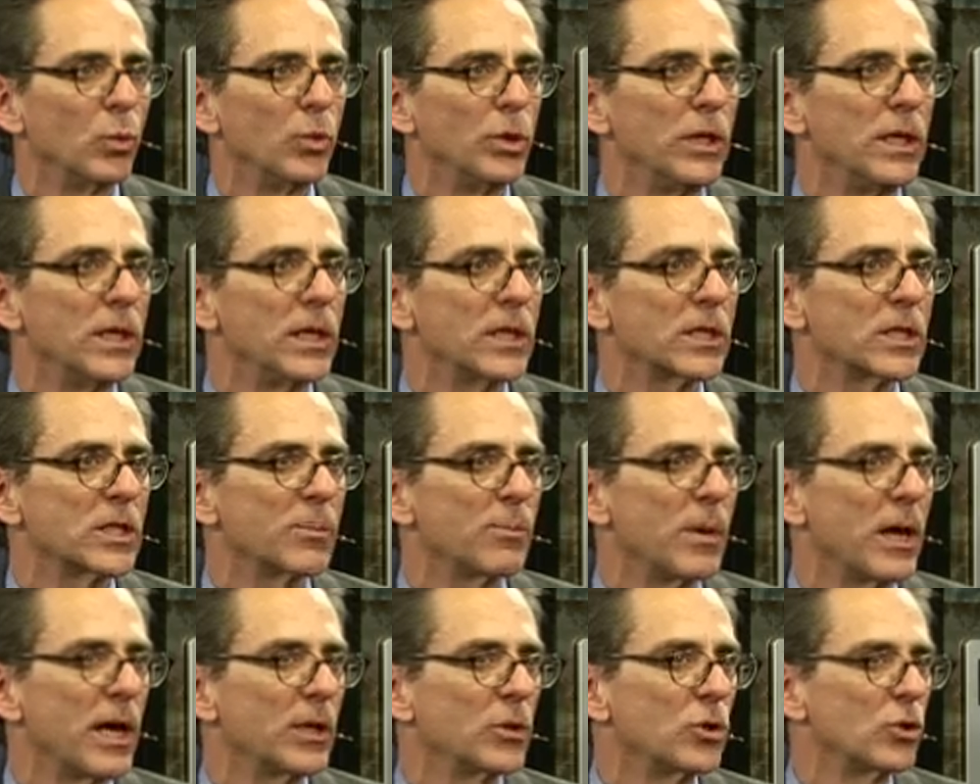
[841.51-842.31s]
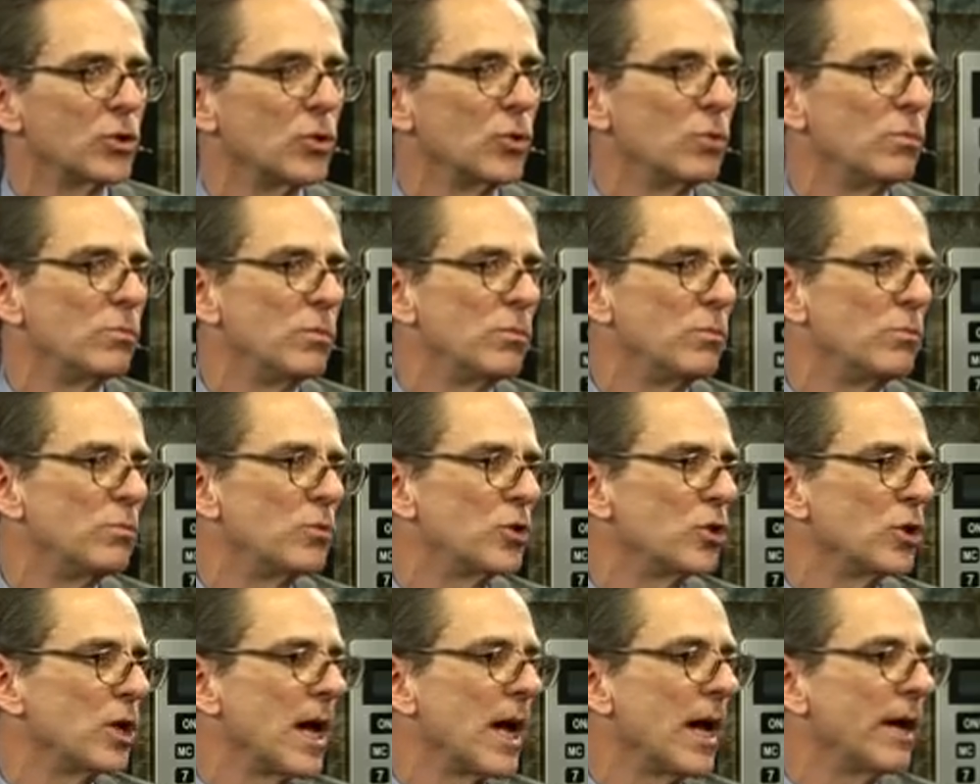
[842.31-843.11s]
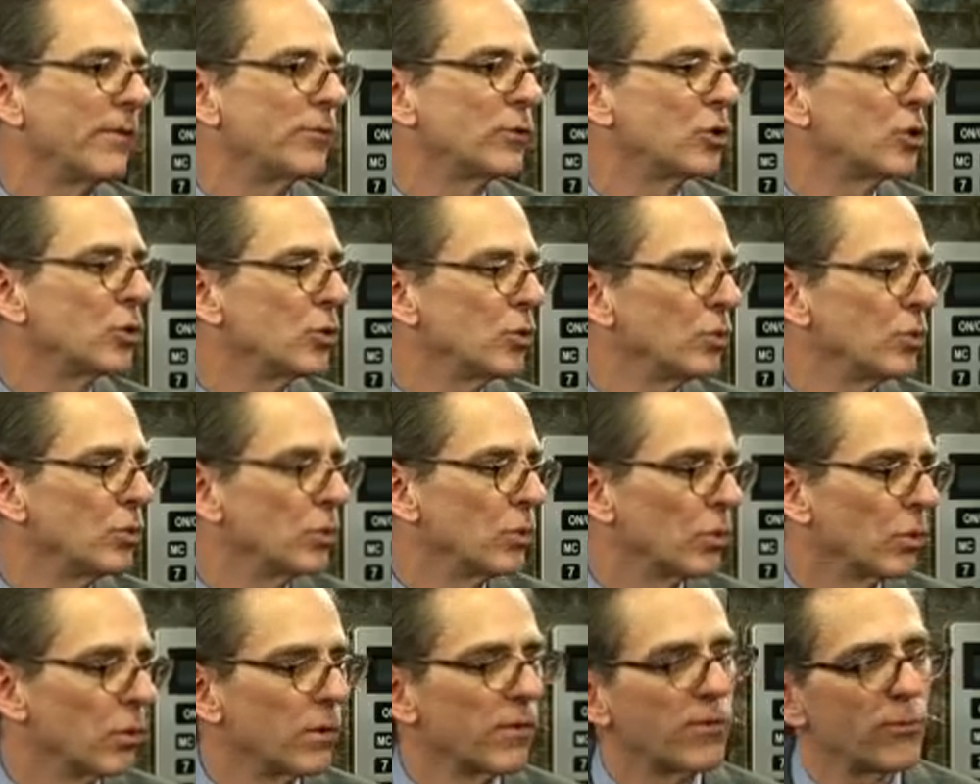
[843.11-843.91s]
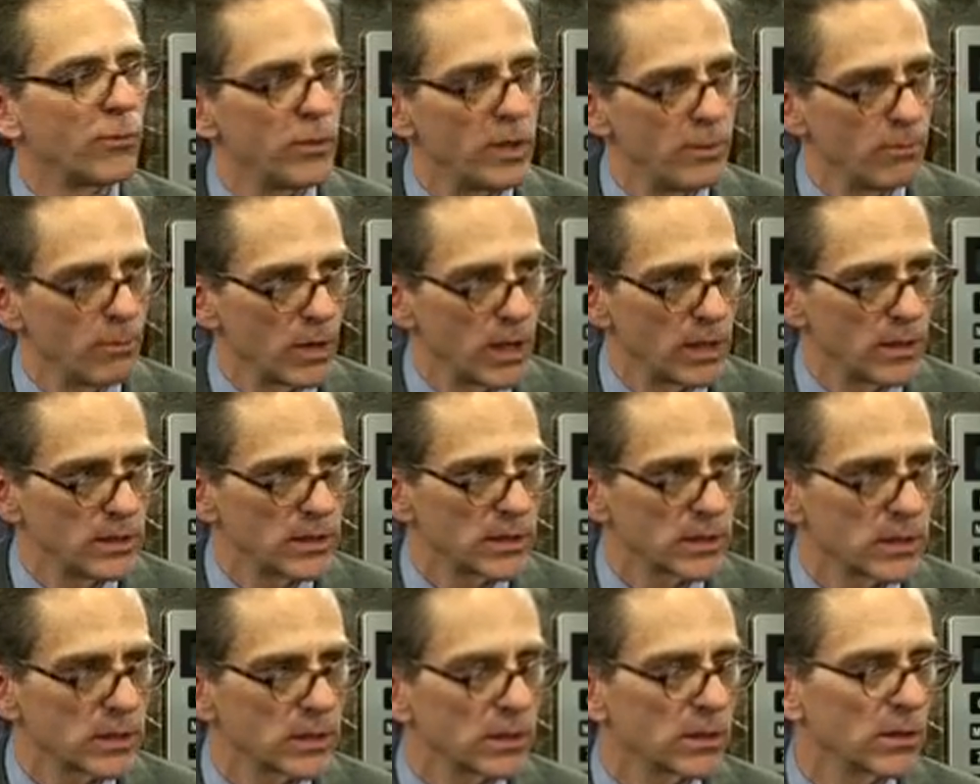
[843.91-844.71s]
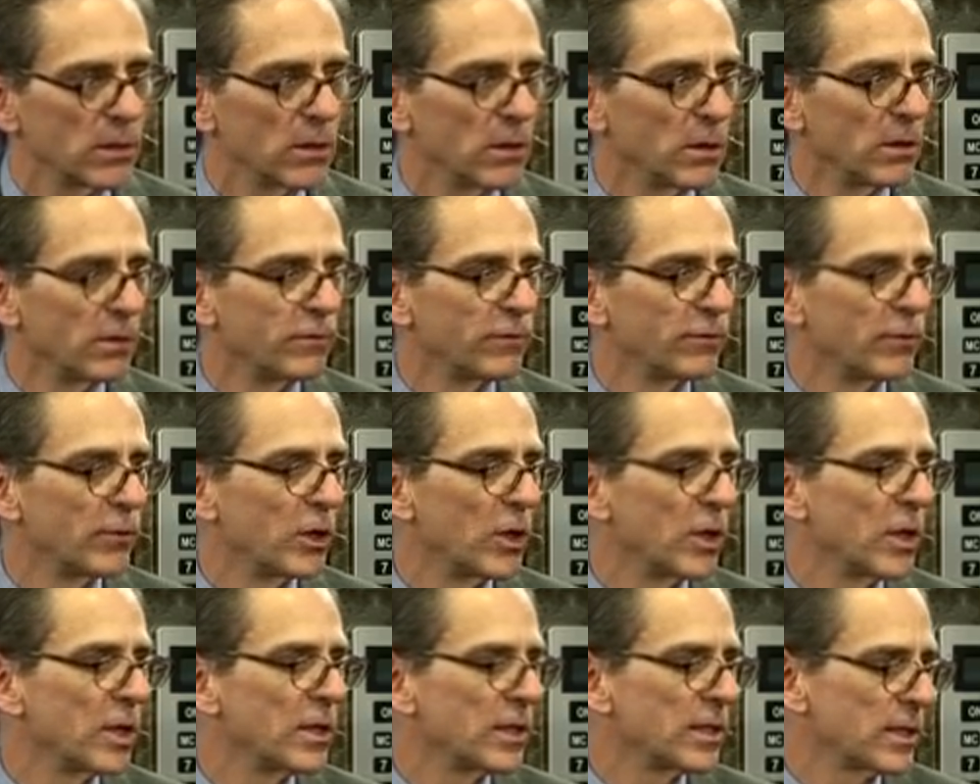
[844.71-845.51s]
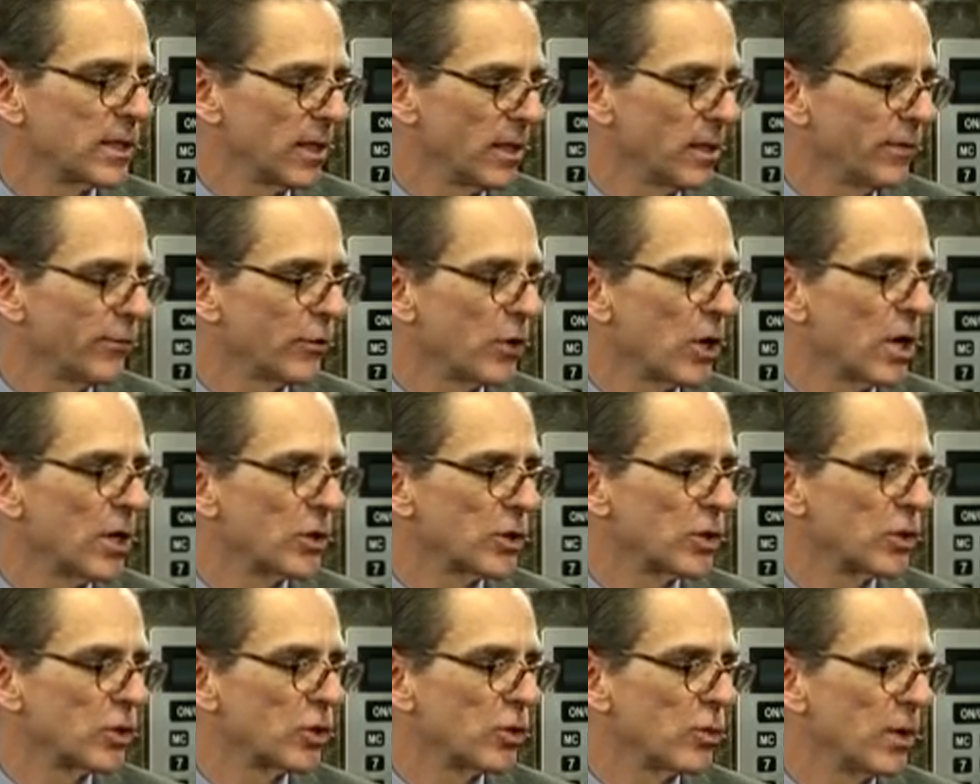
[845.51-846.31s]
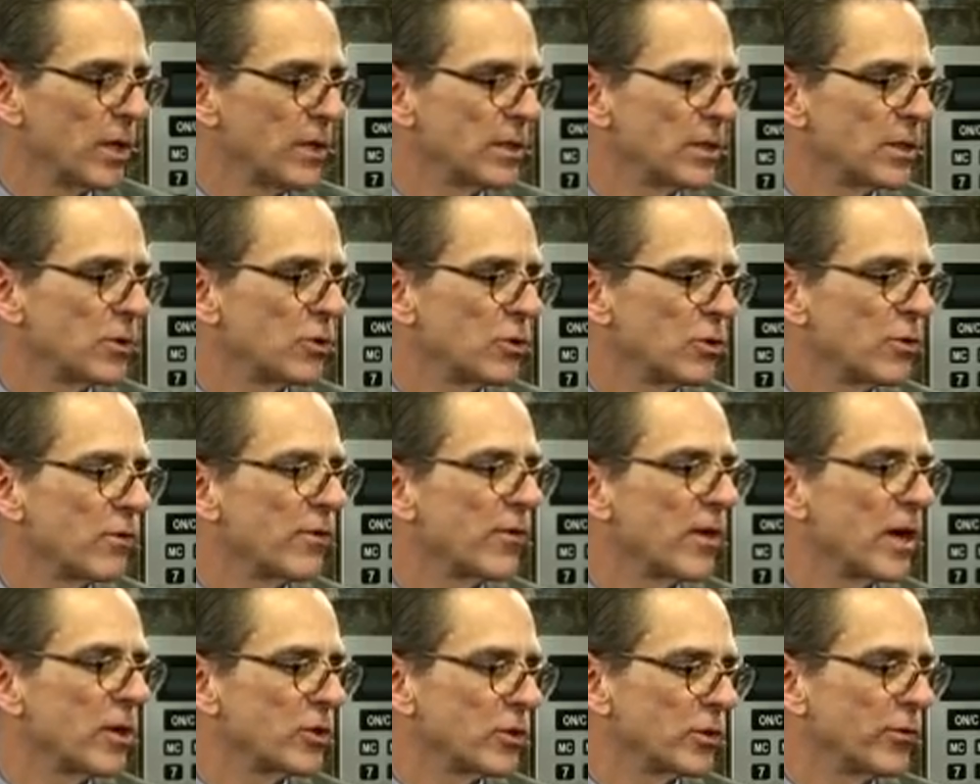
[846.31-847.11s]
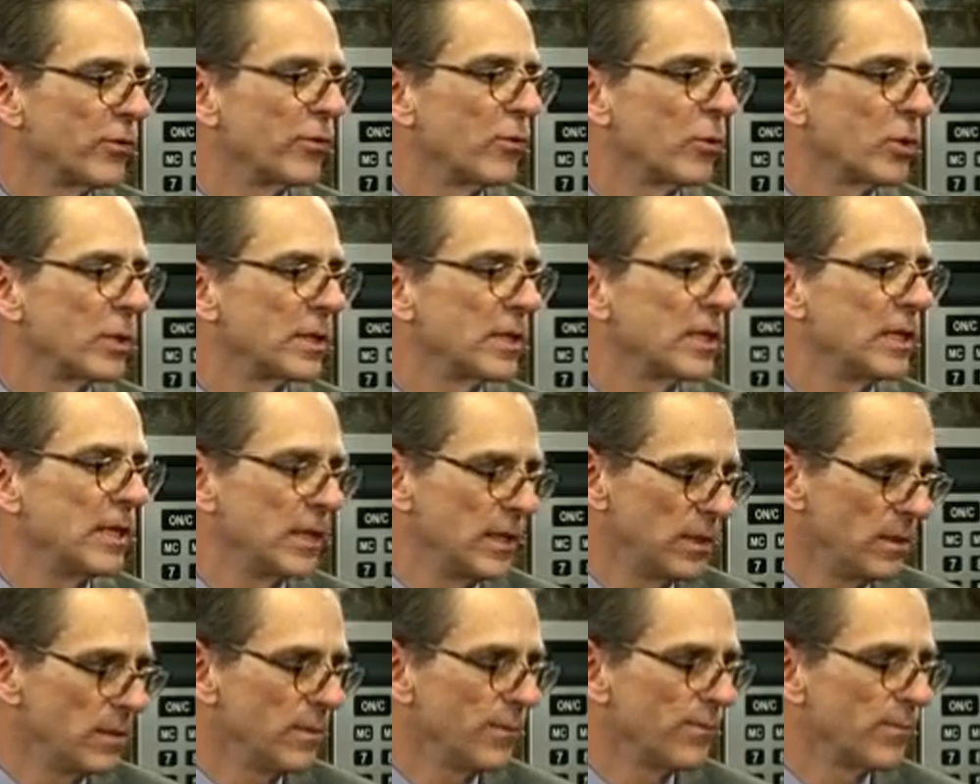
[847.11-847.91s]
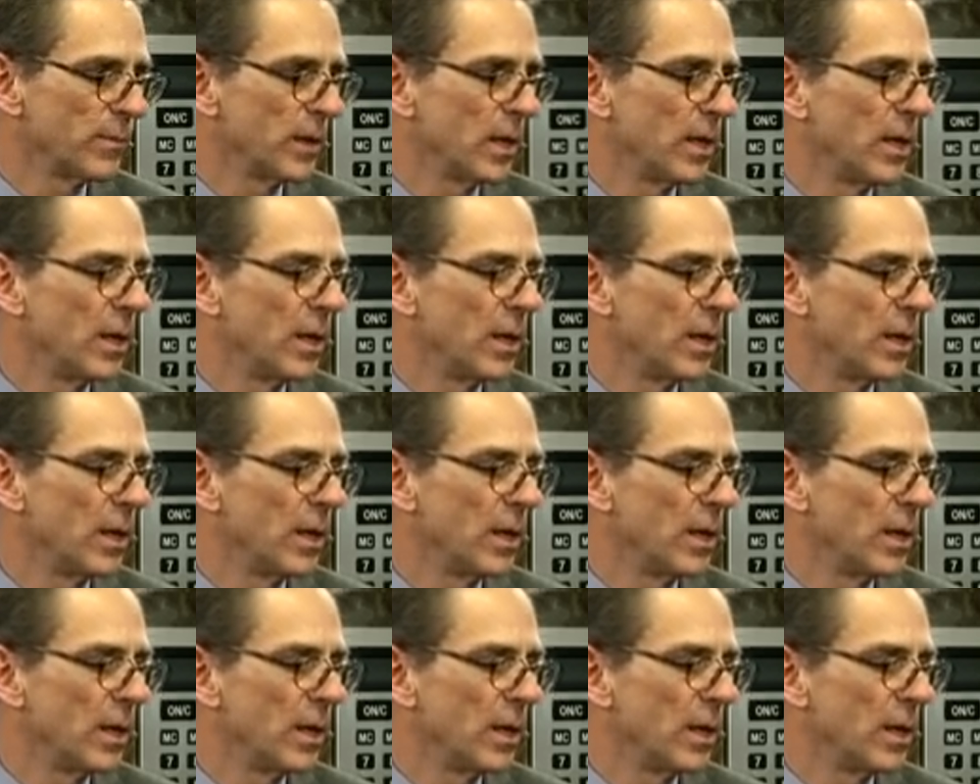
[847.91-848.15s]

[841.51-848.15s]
We expect to have 2 or 3 months of sale of concentrates in 2014.